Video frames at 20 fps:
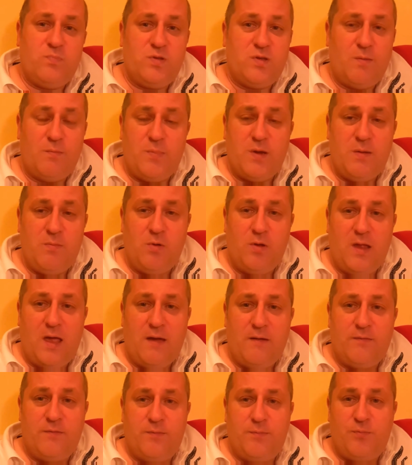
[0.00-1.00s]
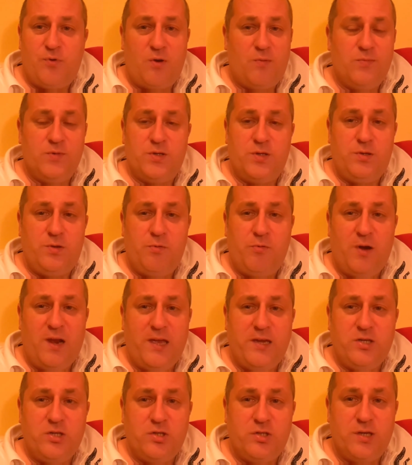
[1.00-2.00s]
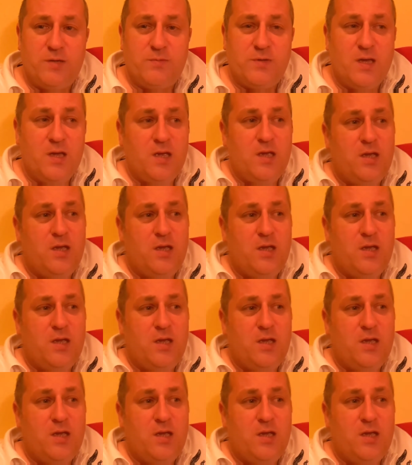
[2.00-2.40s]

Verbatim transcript: some people have problems in their relationships.